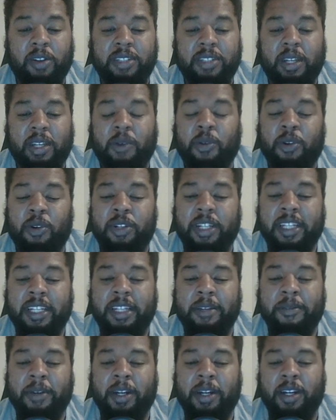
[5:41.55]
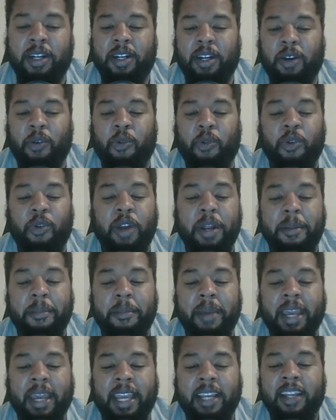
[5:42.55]
So I wanted to give a run
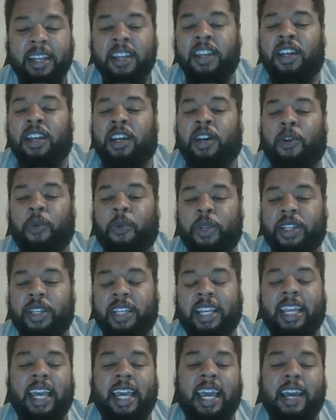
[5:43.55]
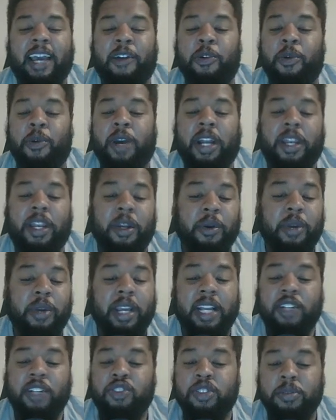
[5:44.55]
back with a guy who I know
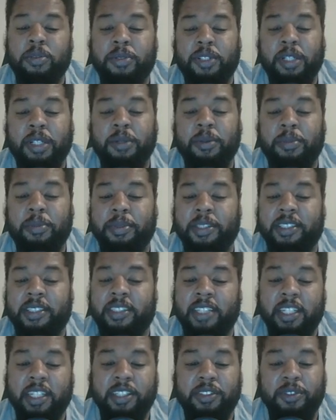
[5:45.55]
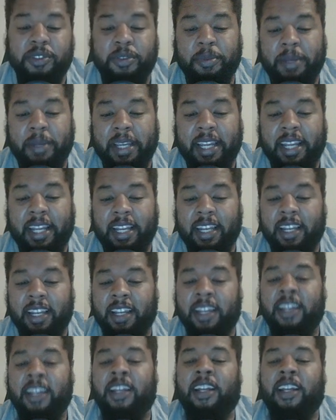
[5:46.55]
had triple double potential, man.